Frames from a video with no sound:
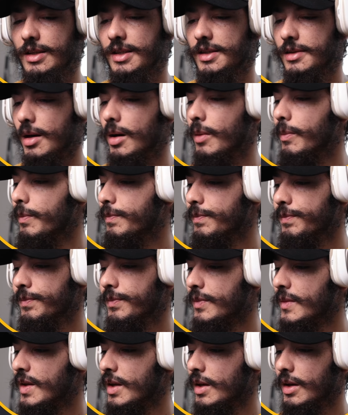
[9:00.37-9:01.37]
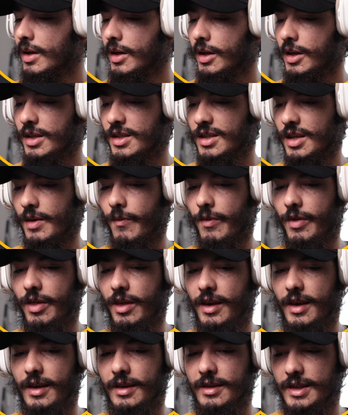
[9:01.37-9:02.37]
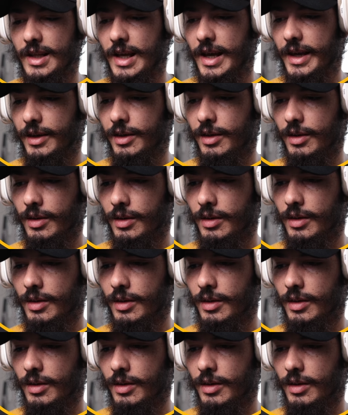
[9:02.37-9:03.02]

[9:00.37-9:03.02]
something like